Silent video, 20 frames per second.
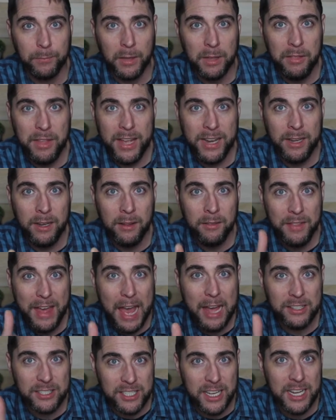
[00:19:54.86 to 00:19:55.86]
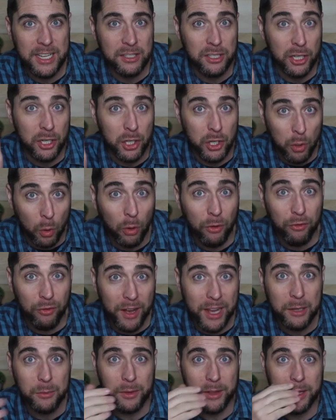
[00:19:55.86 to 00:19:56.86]
then that says you're
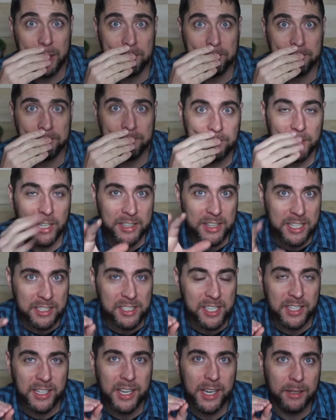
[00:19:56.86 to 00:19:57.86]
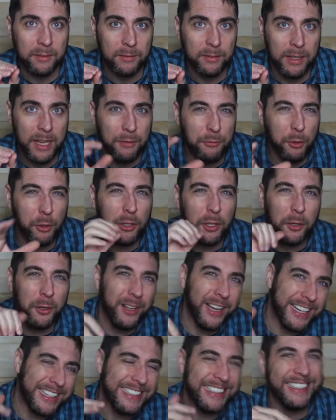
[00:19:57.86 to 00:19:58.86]
fine with it. Let that sink in. If you're a little
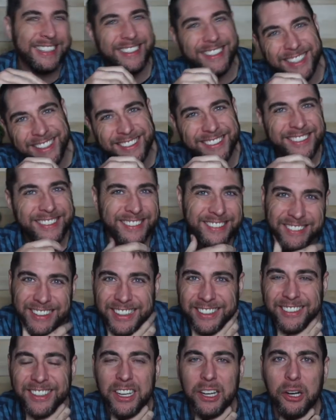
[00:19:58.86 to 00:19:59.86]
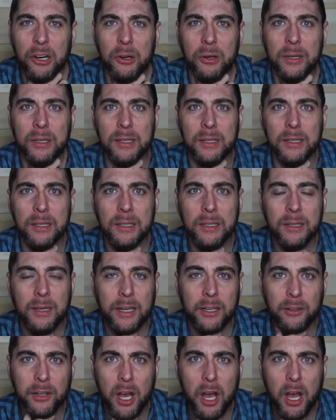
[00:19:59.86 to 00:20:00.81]
like, I don't